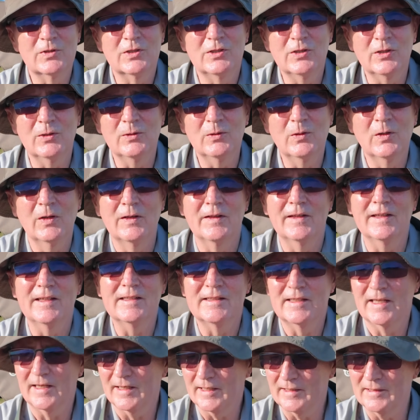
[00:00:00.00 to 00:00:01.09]
do these
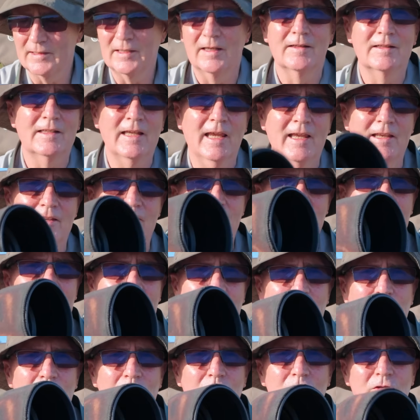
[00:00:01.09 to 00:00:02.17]
days tend to
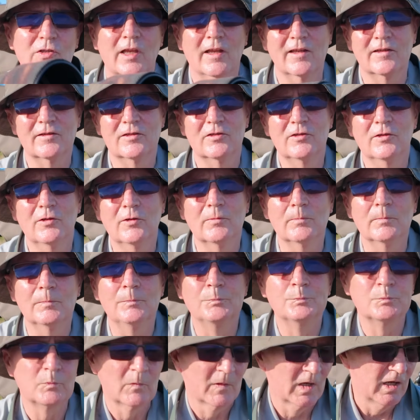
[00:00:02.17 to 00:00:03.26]
use a zoom.
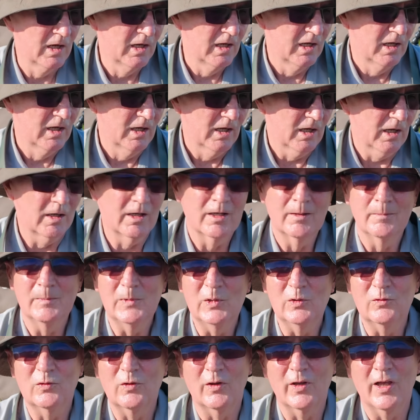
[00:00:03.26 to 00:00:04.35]
You've
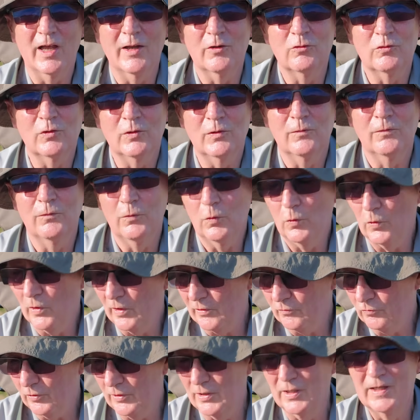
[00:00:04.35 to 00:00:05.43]
got
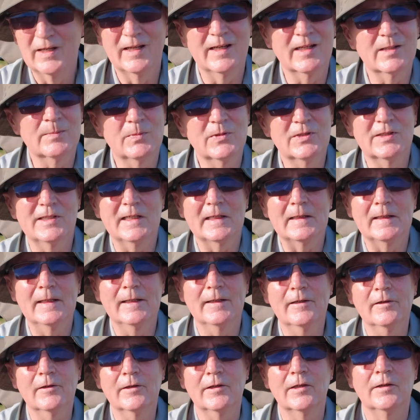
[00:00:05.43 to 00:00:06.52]
100-400 is particularly
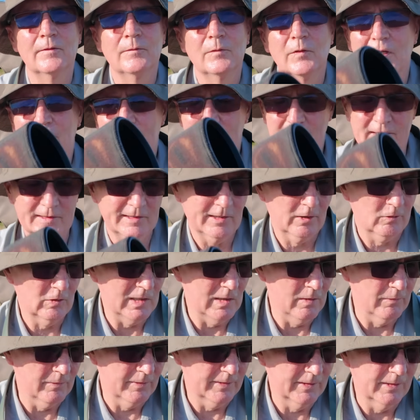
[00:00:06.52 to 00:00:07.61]
good in the Sony
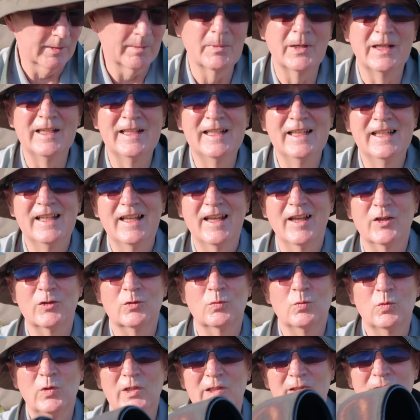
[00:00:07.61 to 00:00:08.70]
lineup, as
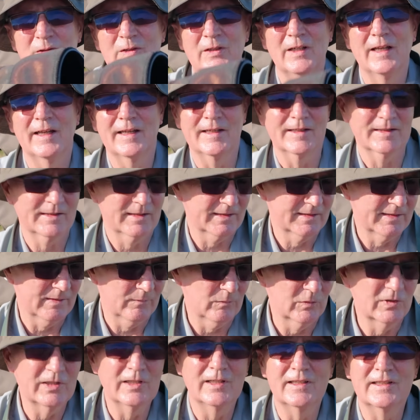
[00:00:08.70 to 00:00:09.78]
well as the
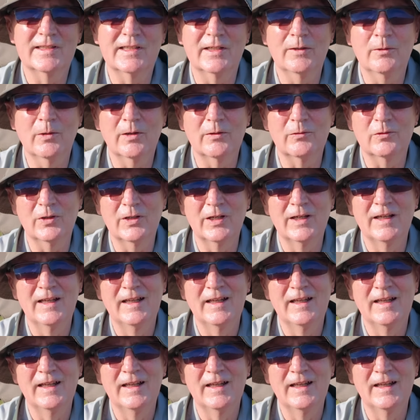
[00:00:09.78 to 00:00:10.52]
70-200.